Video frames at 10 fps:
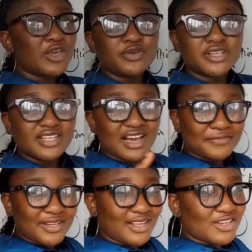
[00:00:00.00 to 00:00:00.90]
where you need the
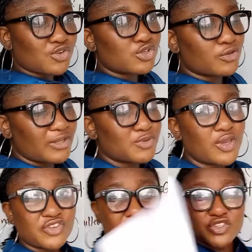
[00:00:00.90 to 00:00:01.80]
after tax cost of debt is when
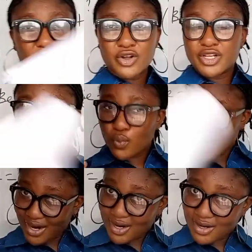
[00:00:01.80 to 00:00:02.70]
you're trying to calculate
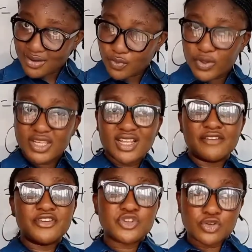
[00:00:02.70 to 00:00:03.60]
WACC, weighted
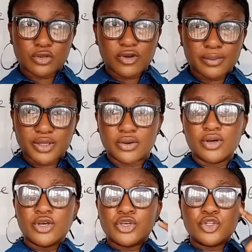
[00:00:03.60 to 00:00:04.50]
average cost of capital.
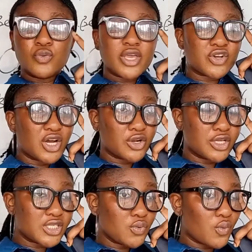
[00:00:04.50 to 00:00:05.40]
You know, when you're
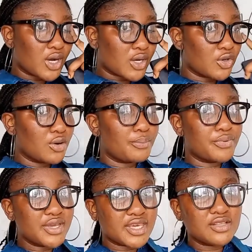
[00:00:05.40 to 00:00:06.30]
calculating WACC, you're
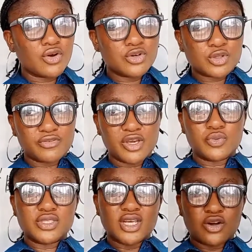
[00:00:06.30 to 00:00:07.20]
bringing cost of
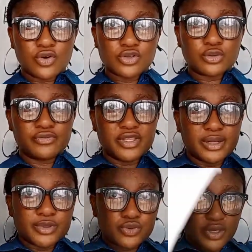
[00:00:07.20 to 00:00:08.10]
equity and cost of
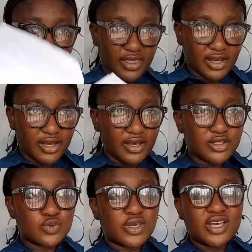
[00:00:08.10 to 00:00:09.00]
debt together
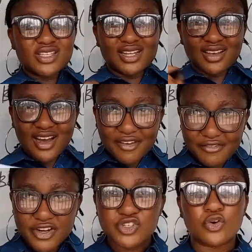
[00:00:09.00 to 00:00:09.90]
to get an average